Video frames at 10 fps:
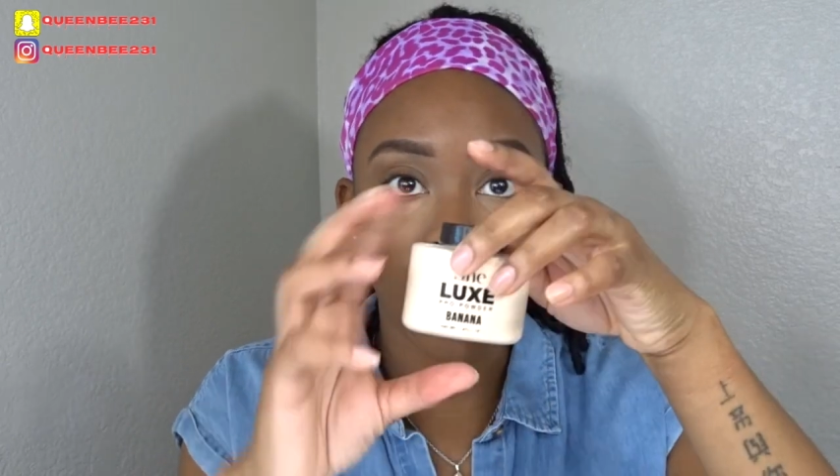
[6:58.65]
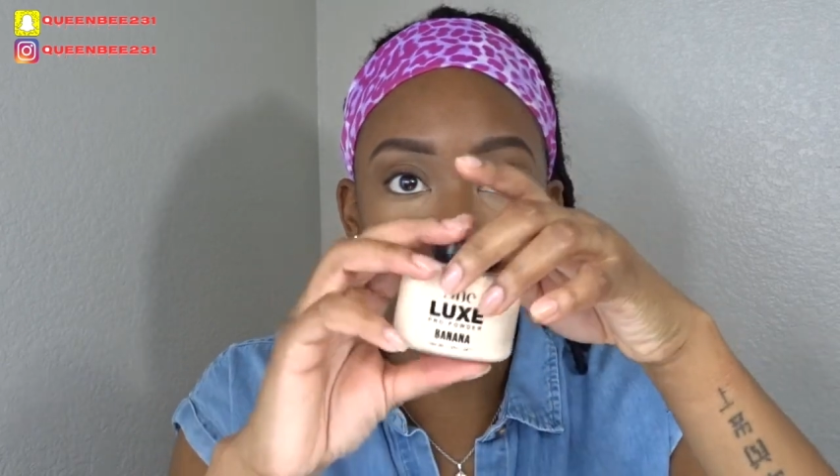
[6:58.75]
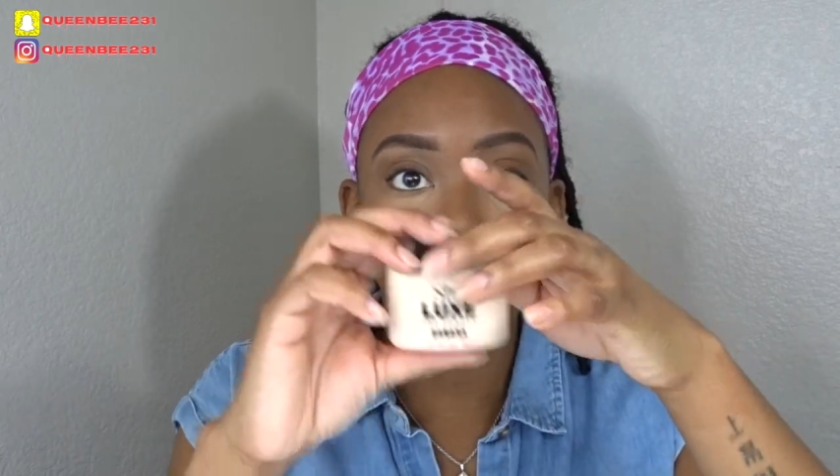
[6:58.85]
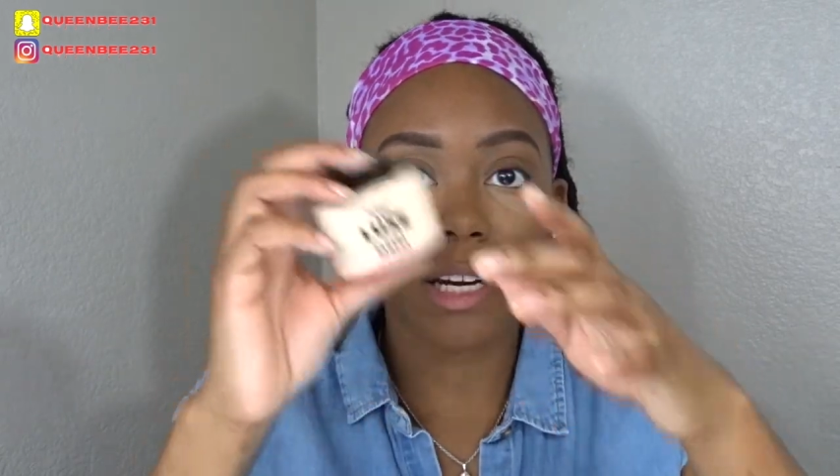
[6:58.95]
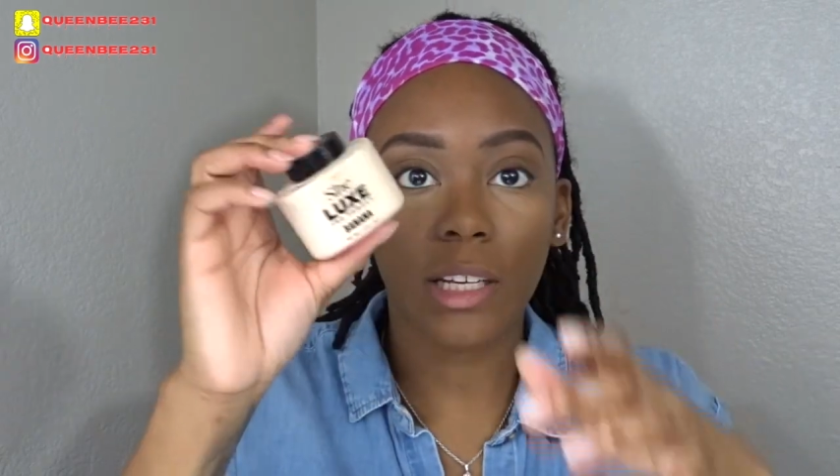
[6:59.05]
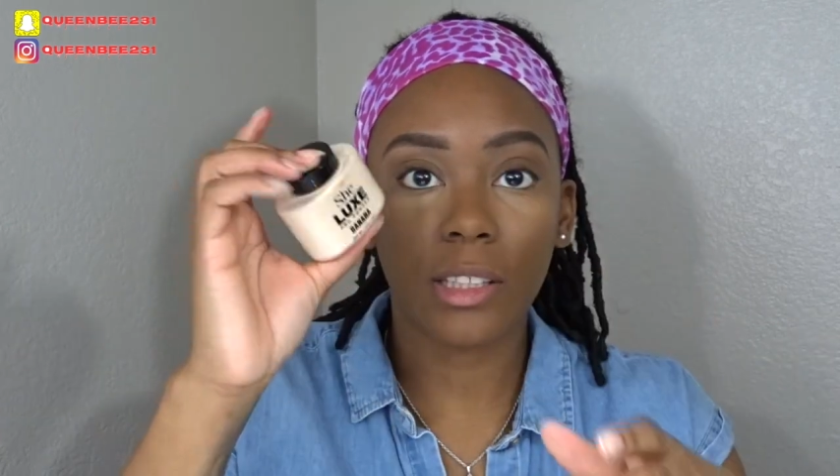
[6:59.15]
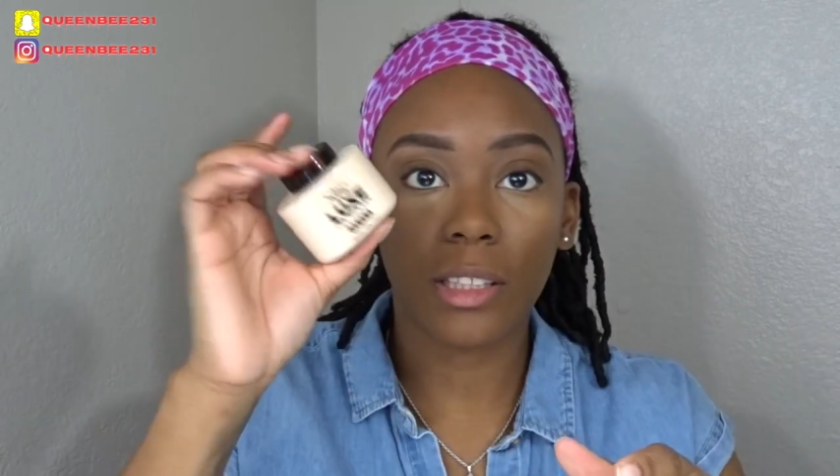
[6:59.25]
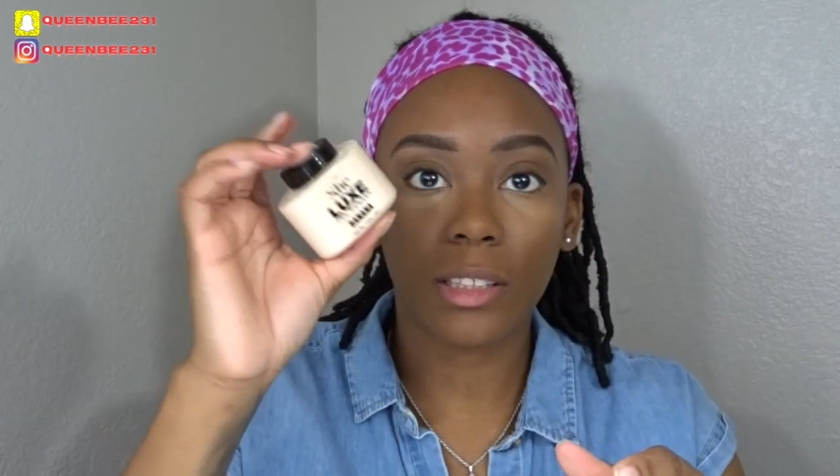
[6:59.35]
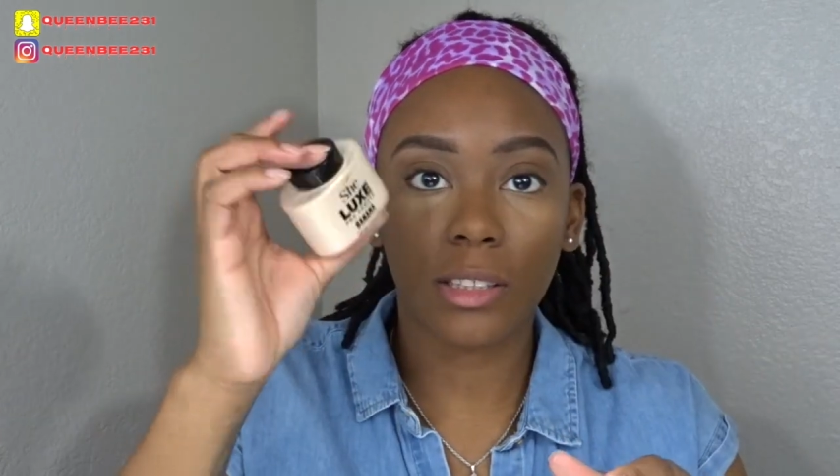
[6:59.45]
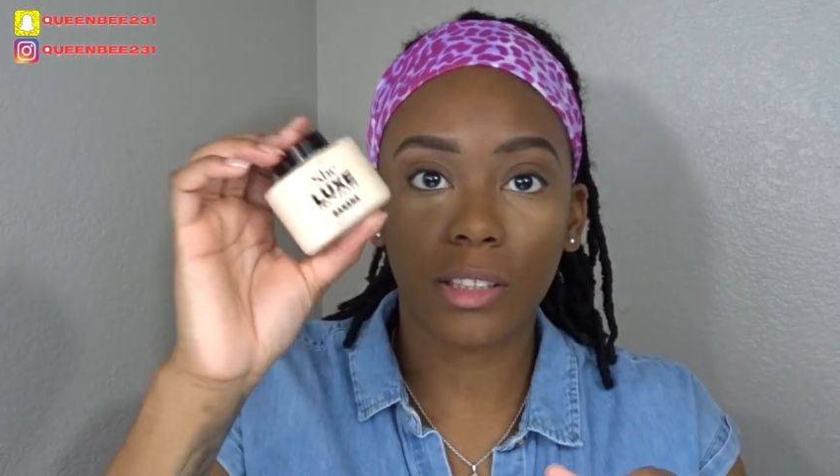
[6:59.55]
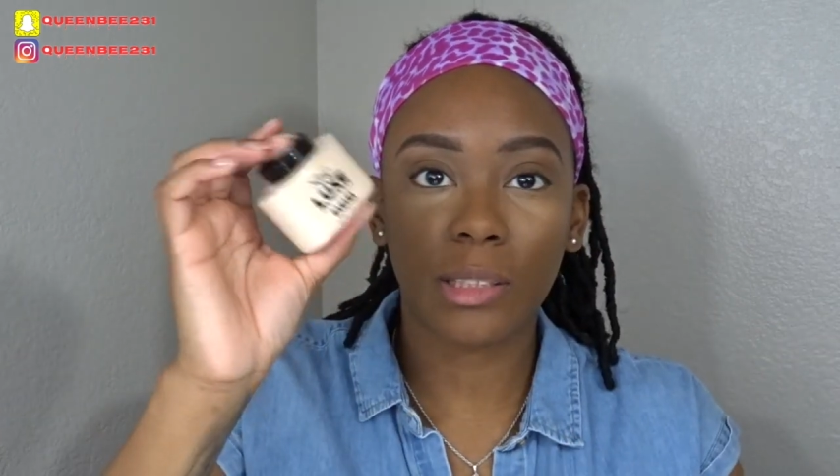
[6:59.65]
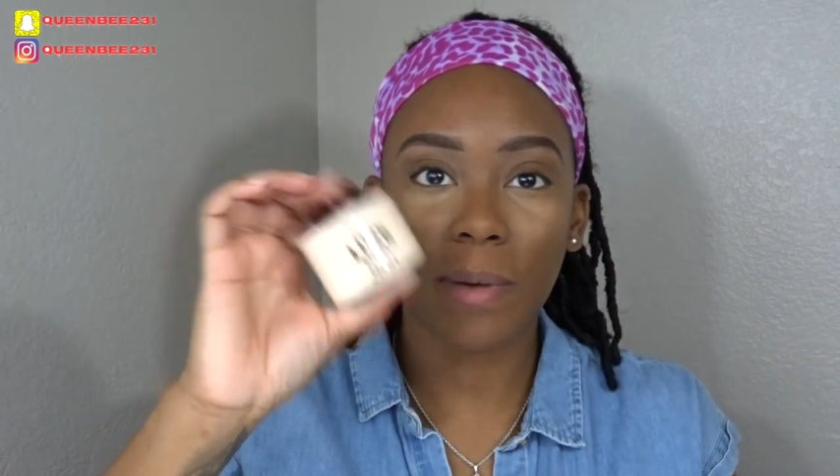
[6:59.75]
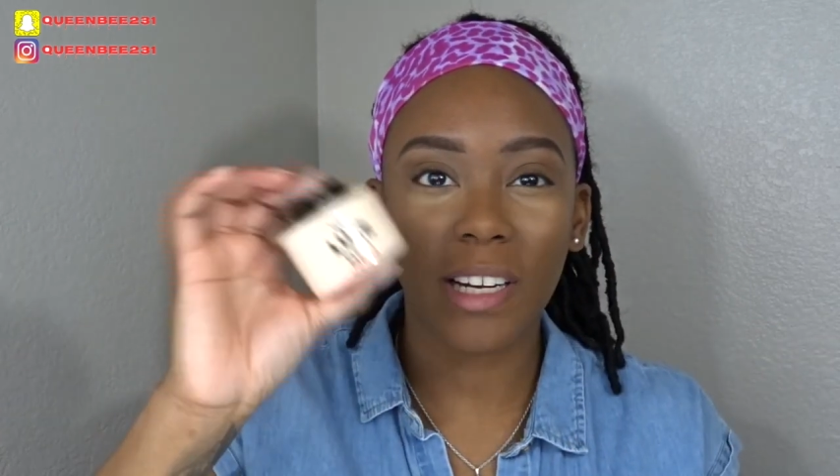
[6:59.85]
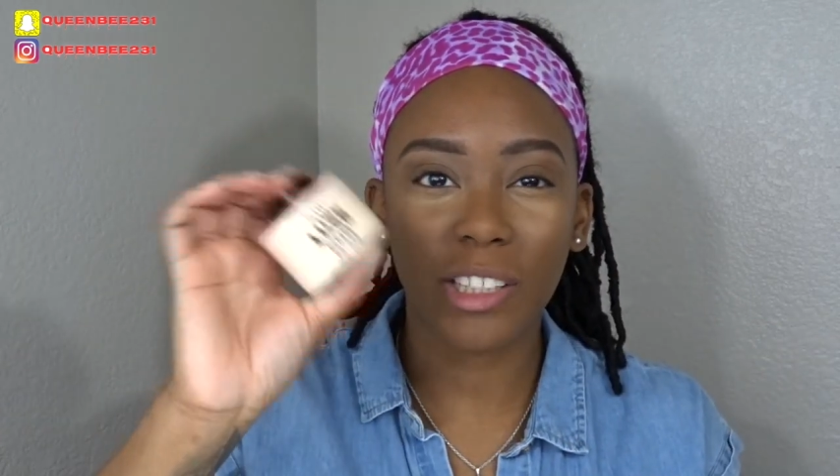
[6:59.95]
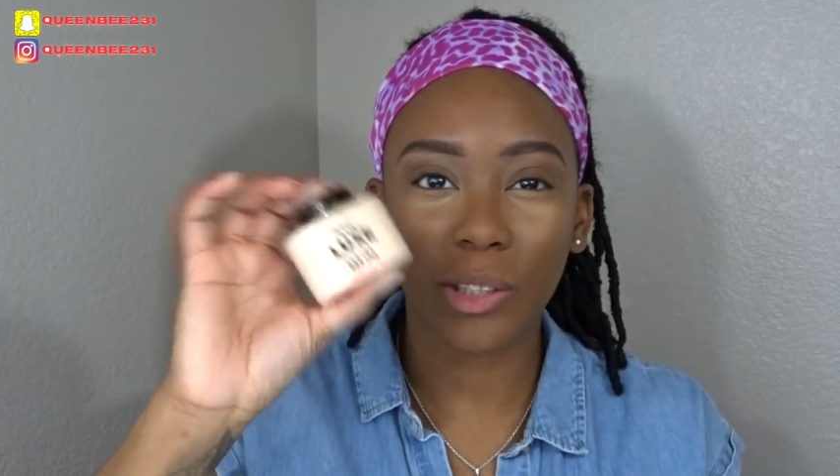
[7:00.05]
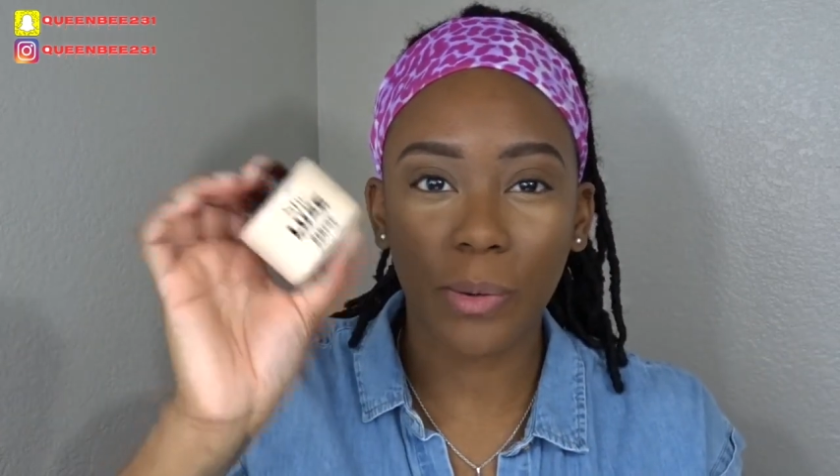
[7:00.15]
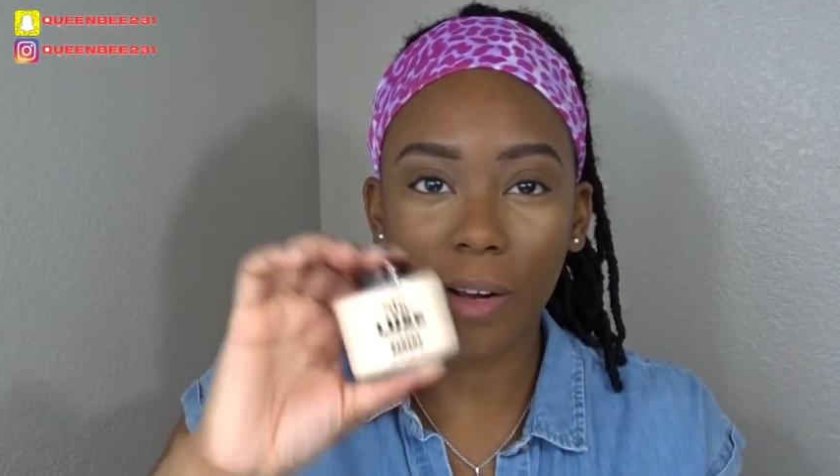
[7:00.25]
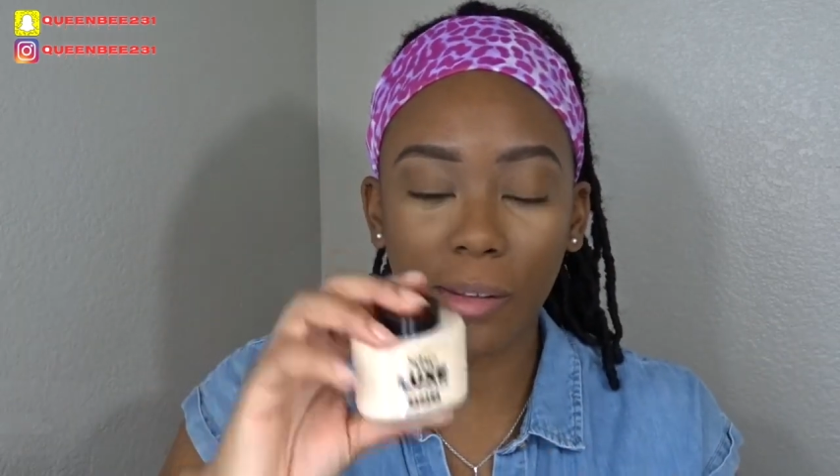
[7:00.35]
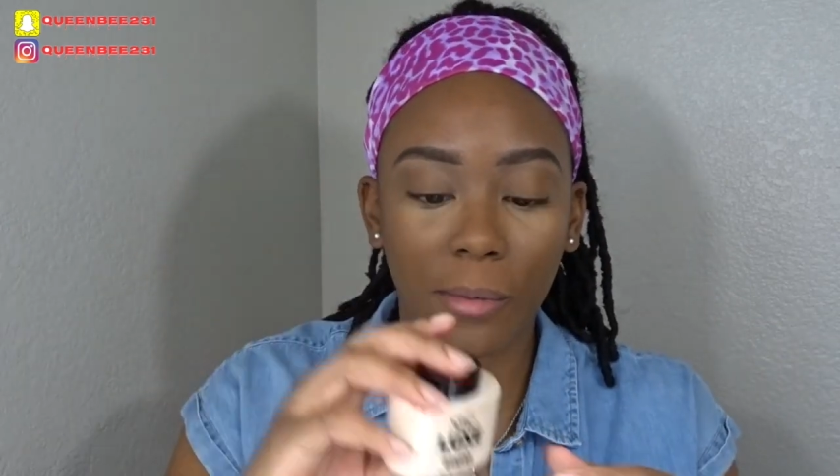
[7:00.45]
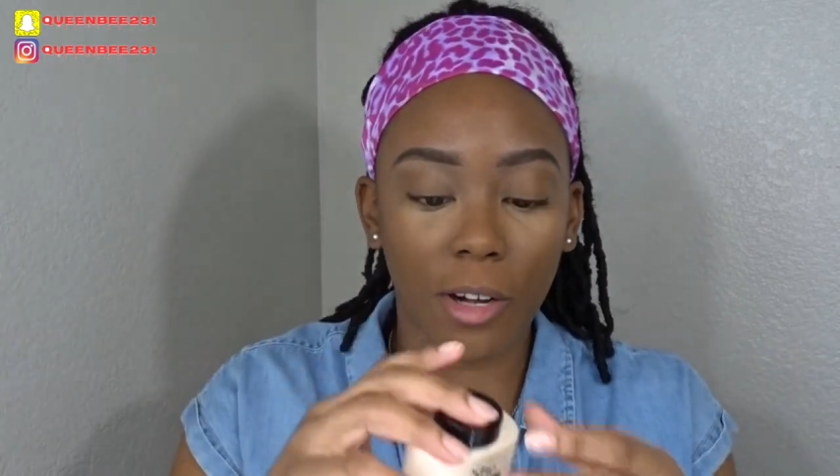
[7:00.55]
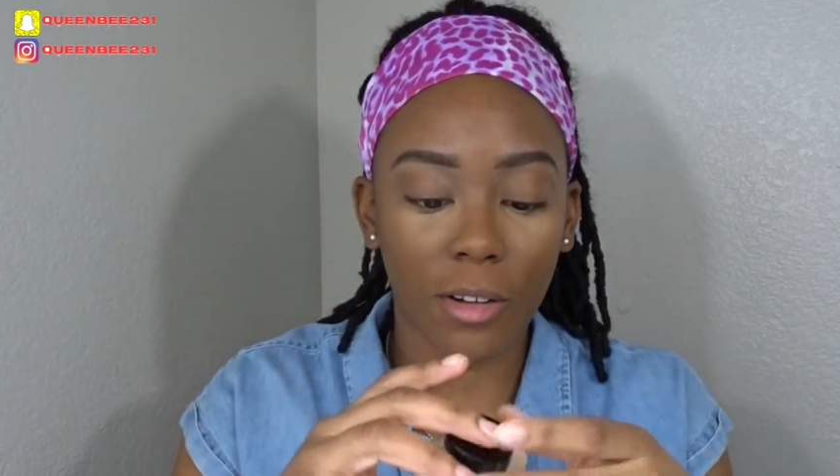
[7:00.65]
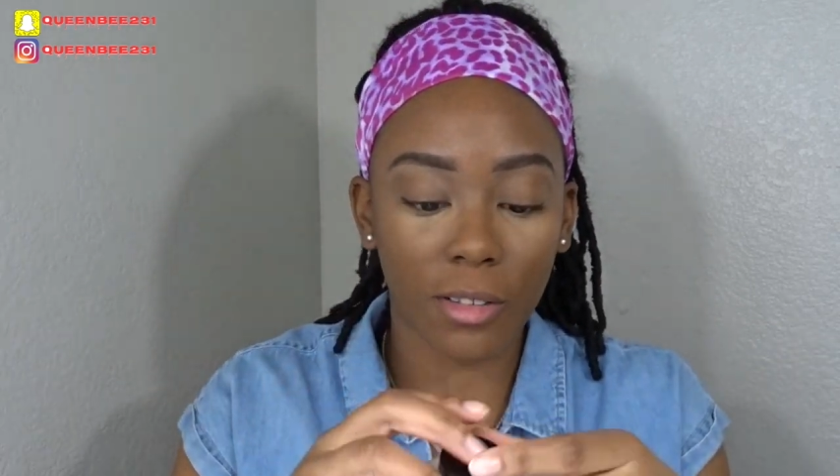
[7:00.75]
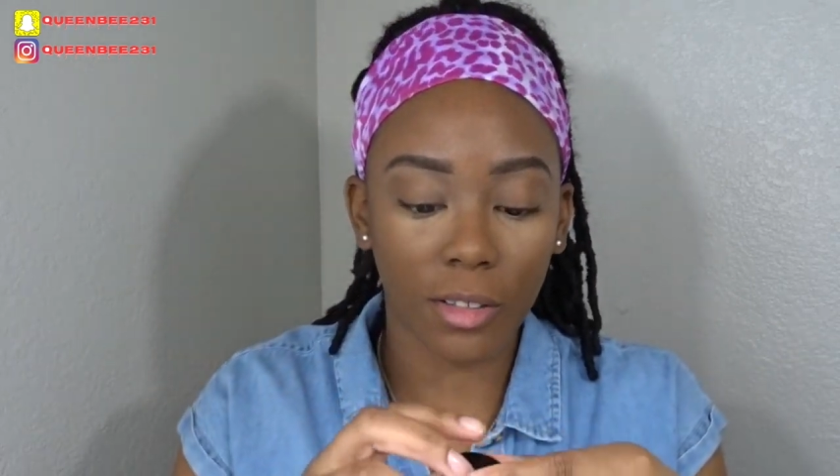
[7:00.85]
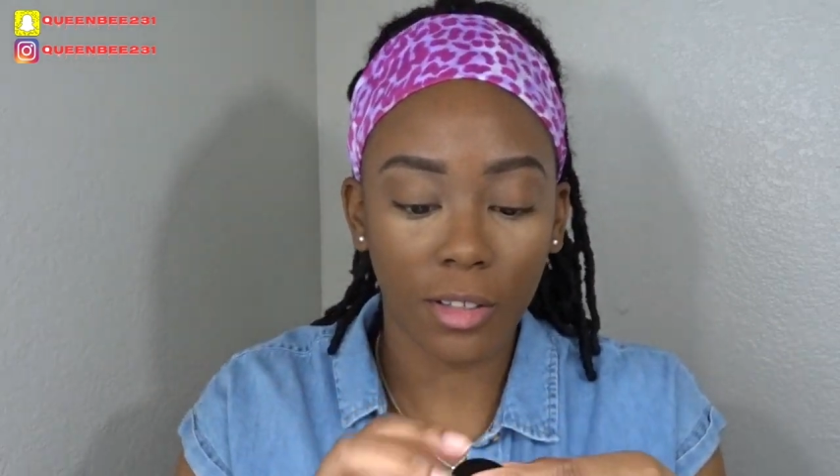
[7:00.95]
I got it in this Spanish store at the mall.